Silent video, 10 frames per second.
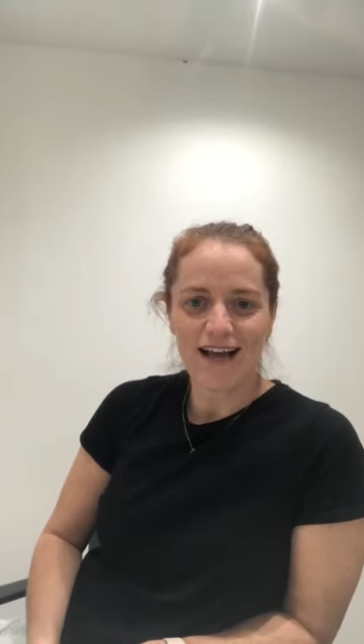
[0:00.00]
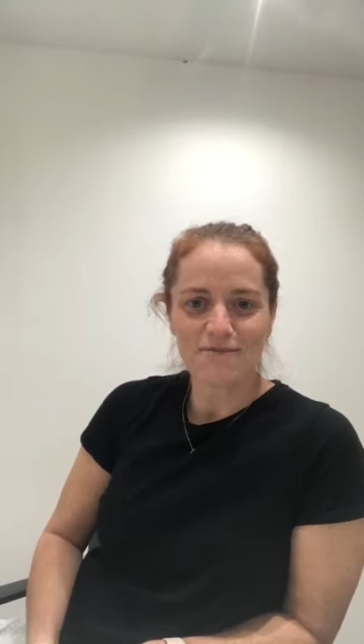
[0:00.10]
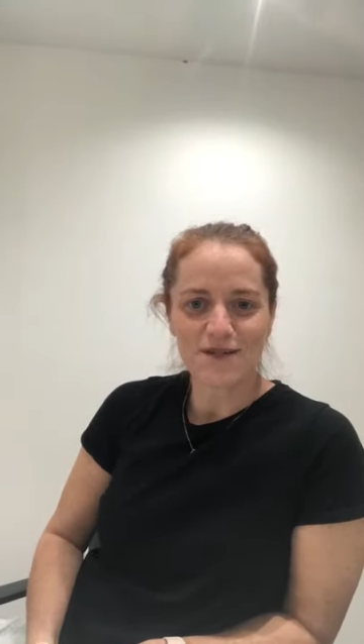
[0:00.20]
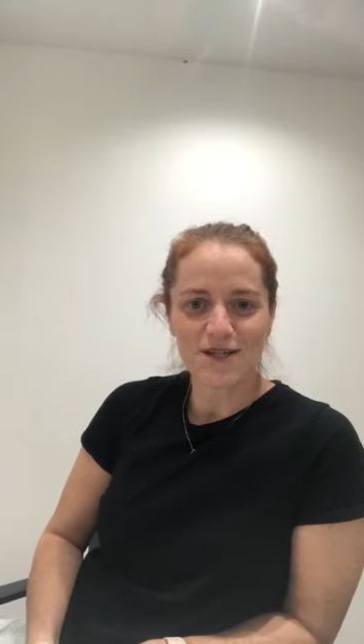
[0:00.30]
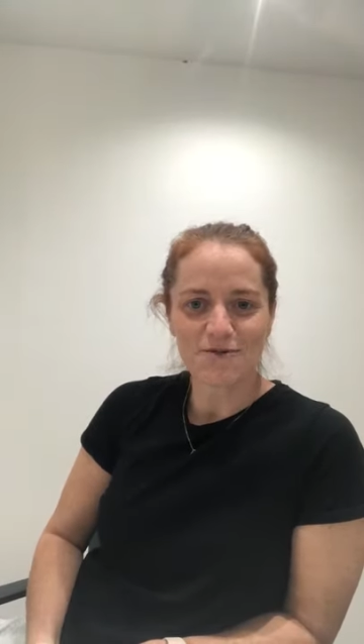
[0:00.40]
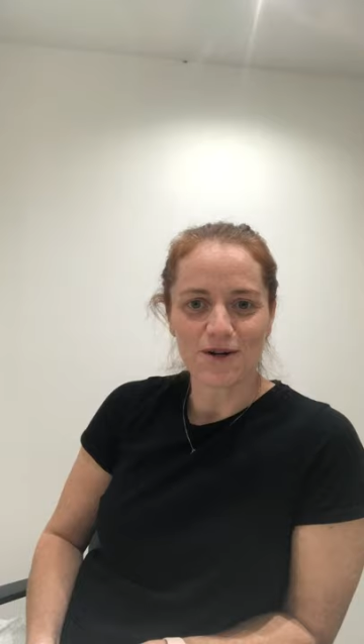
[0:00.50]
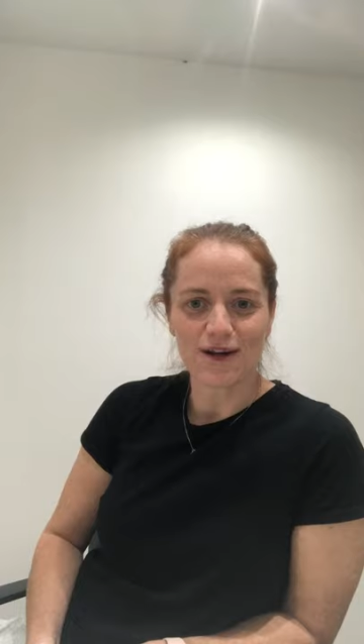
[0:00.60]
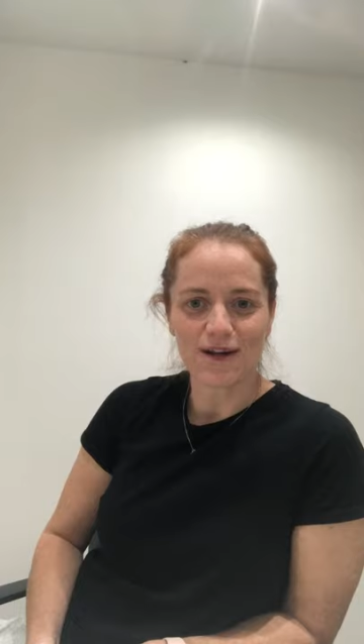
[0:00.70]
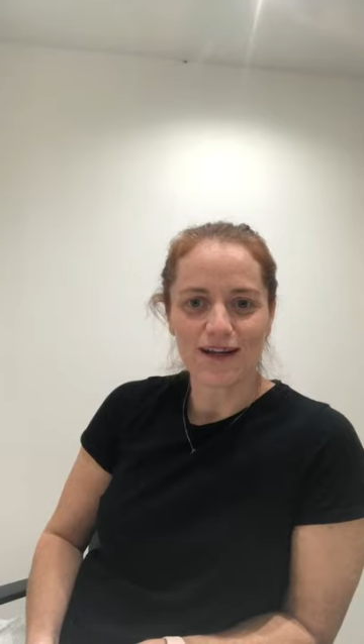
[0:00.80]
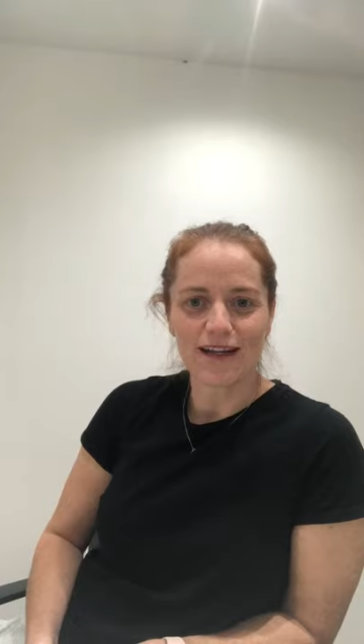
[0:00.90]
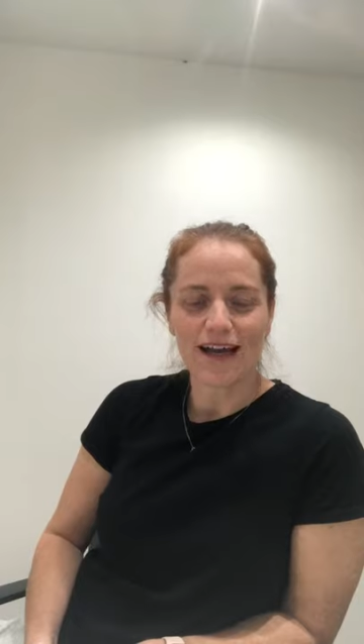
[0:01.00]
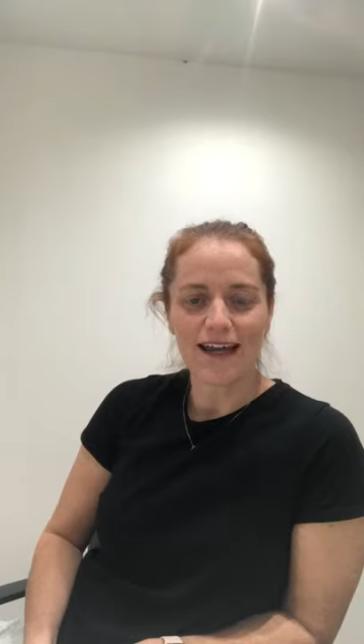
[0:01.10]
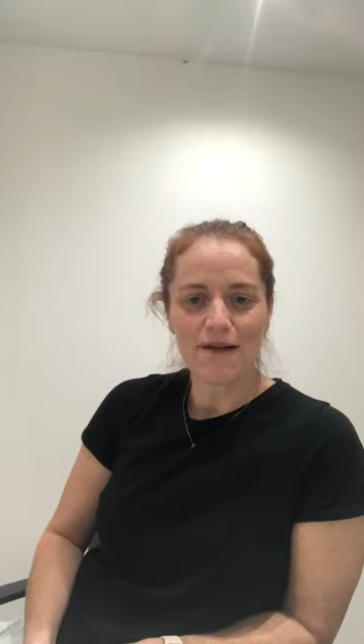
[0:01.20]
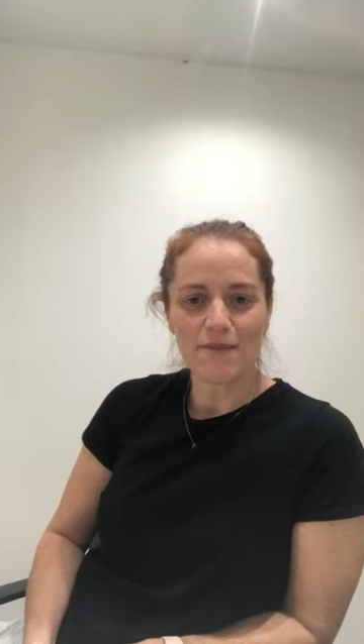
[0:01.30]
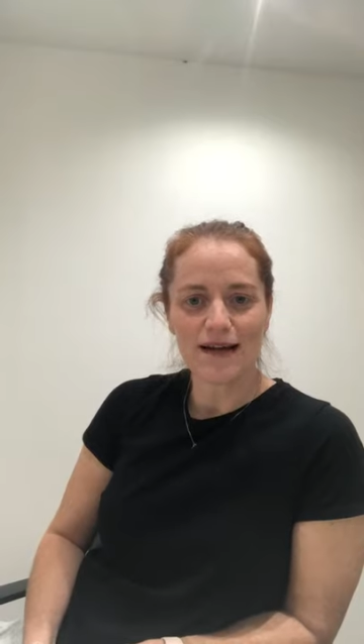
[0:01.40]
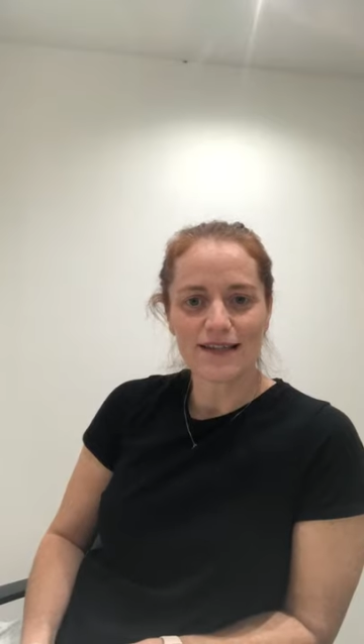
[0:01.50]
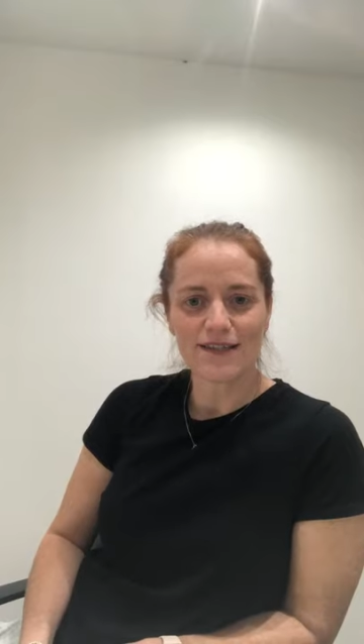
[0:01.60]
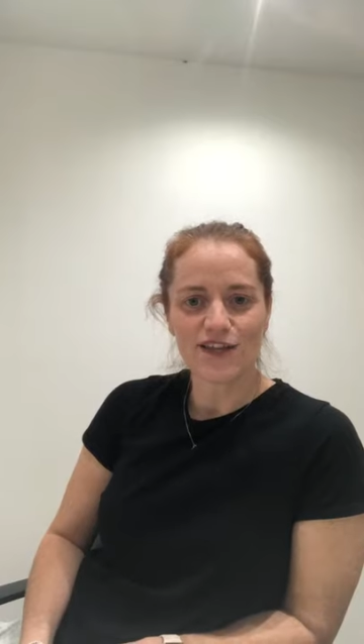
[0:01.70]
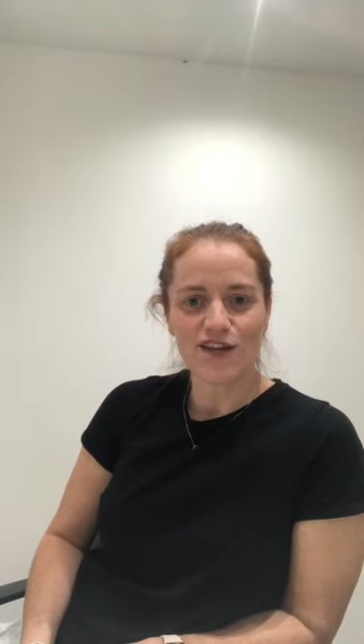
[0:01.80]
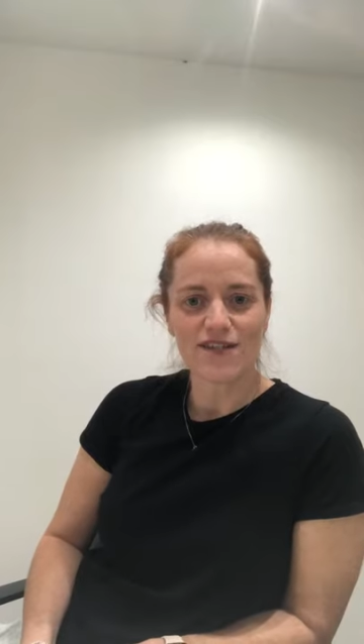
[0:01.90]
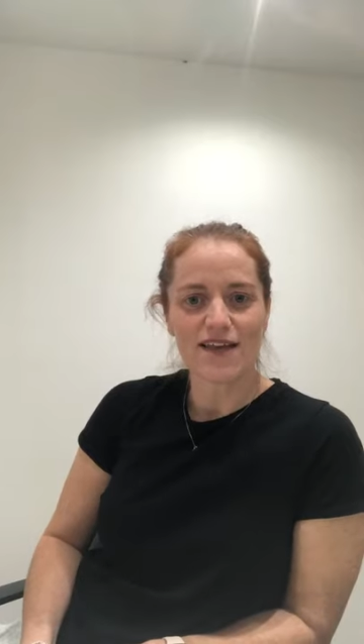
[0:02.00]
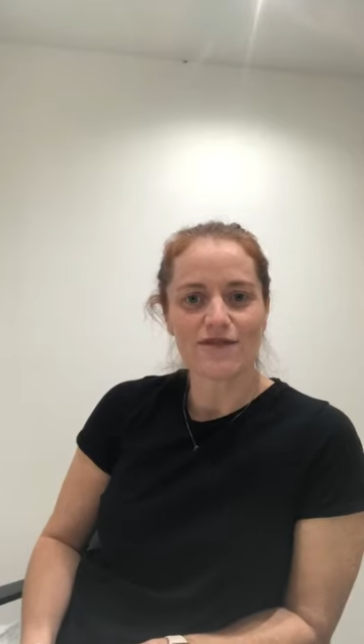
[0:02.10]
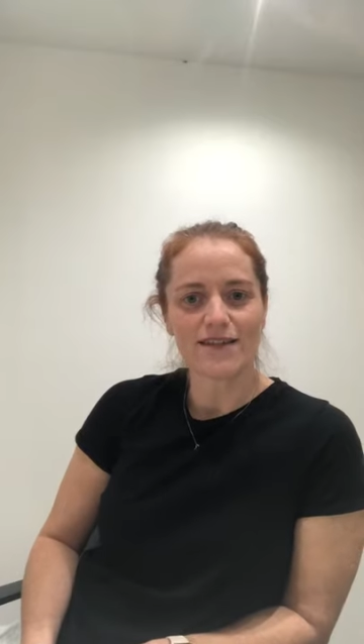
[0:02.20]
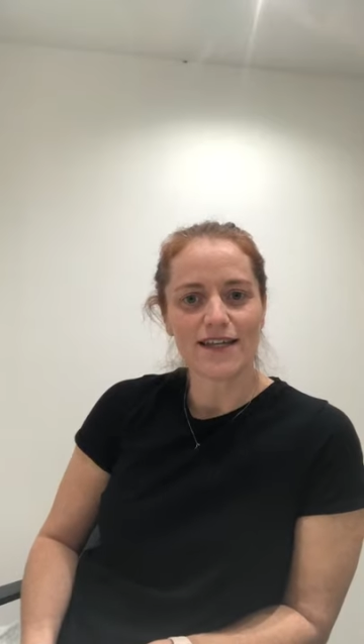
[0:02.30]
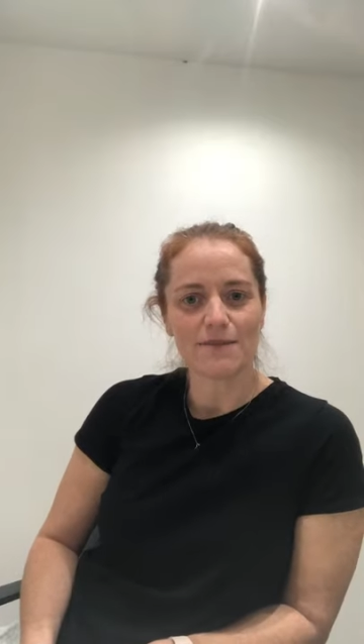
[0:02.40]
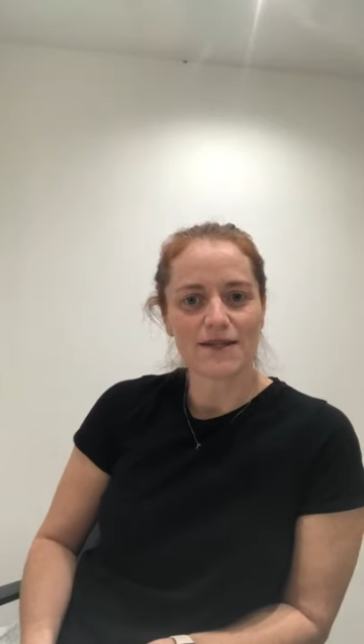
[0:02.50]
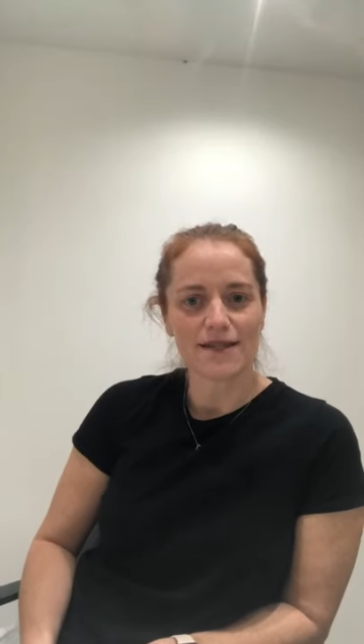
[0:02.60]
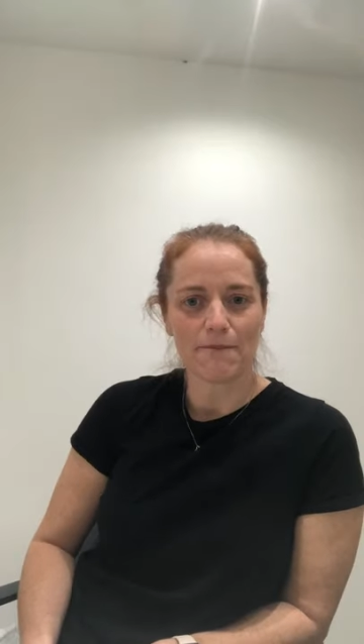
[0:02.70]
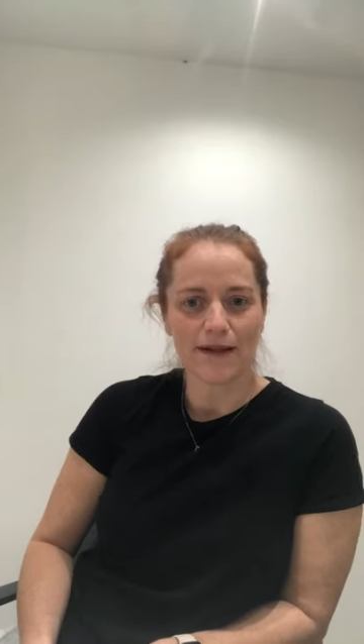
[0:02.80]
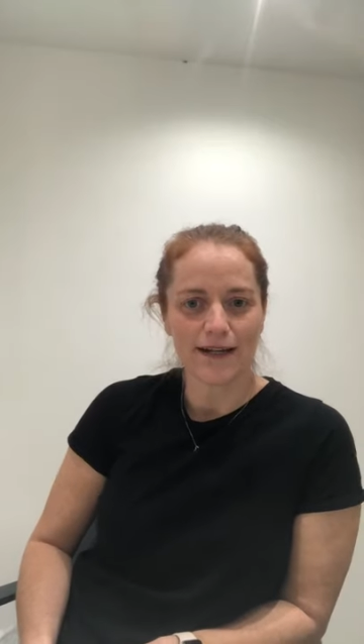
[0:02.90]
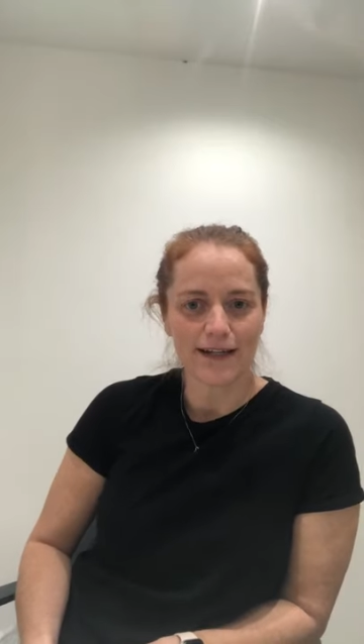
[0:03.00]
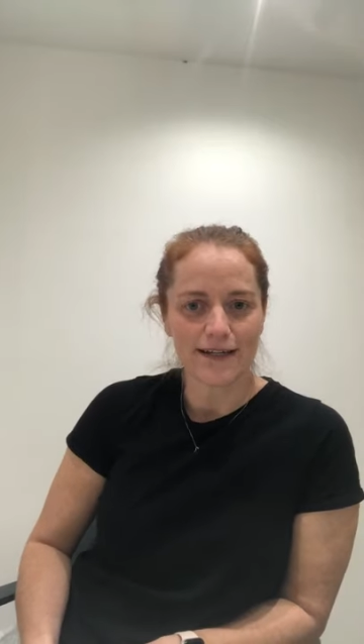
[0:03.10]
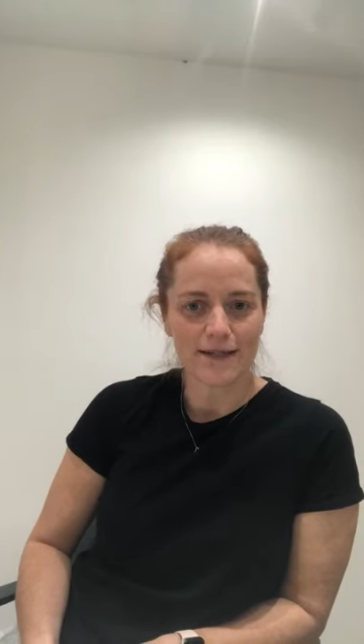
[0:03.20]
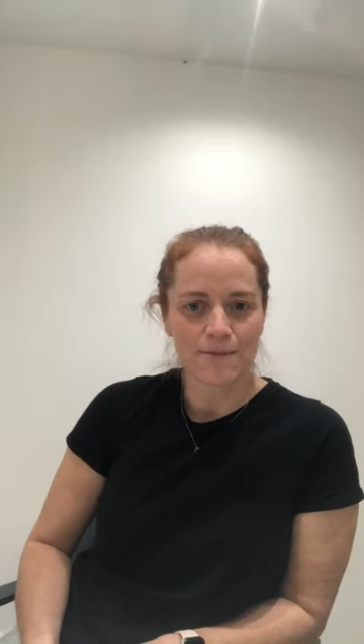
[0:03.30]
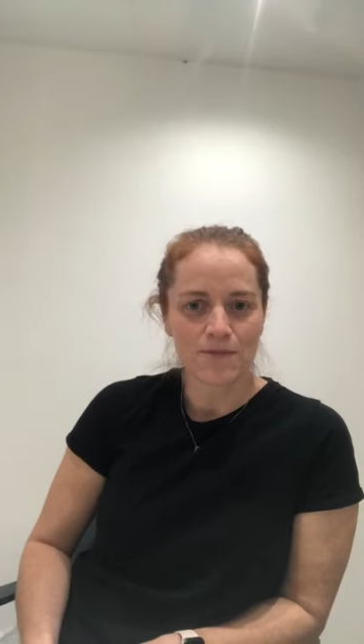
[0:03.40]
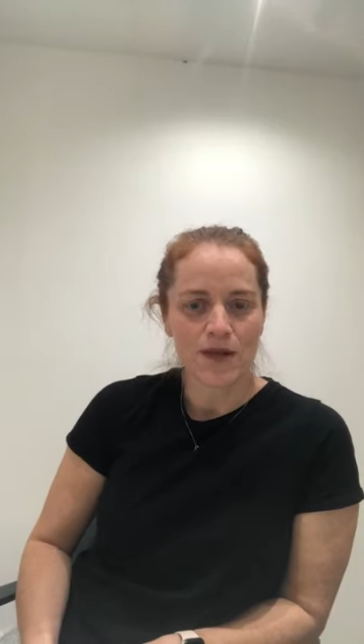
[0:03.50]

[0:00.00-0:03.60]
I'm Mrs. Woodcock, and I'm part of the Year 7 team at St Benedict's.